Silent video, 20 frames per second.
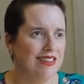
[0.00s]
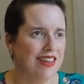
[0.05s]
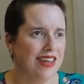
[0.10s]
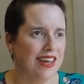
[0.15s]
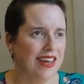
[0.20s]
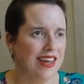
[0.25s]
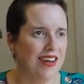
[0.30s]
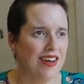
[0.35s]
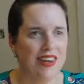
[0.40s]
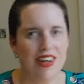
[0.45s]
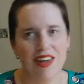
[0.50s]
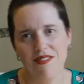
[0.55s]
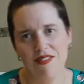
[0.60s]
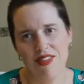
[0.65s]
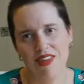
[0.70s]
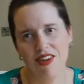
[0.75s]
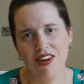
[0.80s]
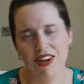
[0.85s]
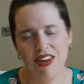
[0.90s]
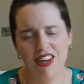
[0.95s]
Like I love
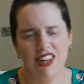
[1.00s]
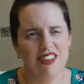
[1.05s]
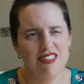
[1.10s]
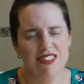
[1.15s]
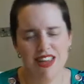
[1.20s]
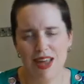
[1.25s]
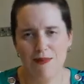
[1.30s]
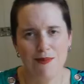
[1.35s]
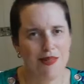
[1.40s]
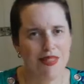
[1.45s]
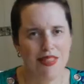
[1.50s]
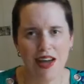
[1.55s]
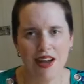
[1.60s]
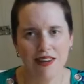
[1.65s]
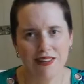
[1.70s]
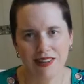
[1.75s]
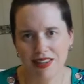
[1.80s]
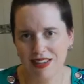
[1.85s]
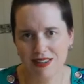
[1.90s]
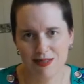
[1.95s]
the same with the
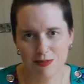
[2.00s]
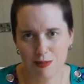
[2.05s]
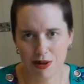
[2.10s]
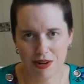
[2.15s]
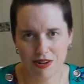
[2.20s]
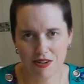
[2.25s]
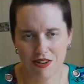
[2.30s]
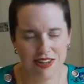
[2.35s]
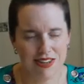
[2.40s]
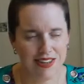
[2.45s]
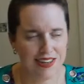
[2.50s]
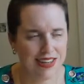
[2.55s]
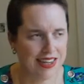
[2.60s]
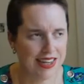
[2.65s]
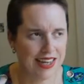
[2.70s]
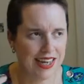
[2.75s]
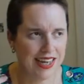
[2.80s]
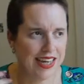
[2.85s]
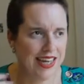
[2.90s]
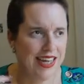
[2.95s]
ugly sweater idea. Like